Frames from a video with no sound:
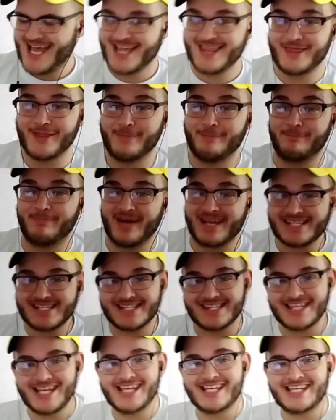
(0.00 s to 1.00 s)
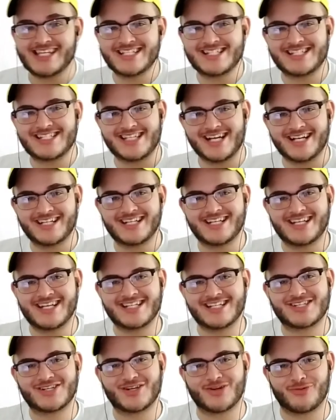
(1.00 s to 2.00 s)
The best thing he's done in
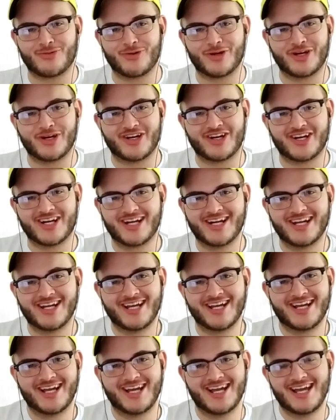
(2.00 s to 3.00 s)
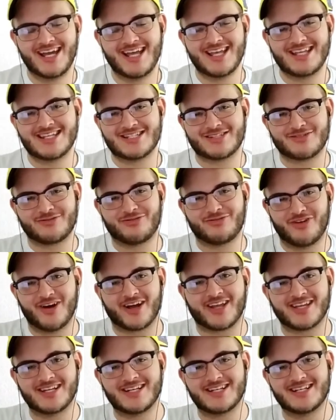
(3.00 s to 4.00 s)
his career is a
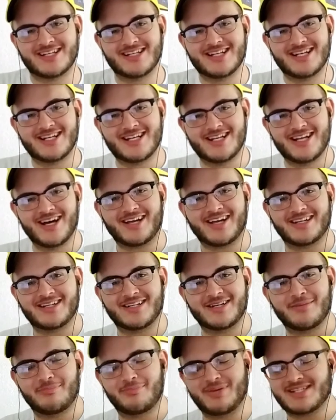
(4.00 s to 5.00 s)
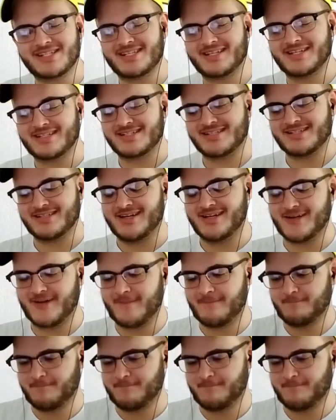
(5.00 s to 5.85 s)
fucking Nugget in a Biscuit song.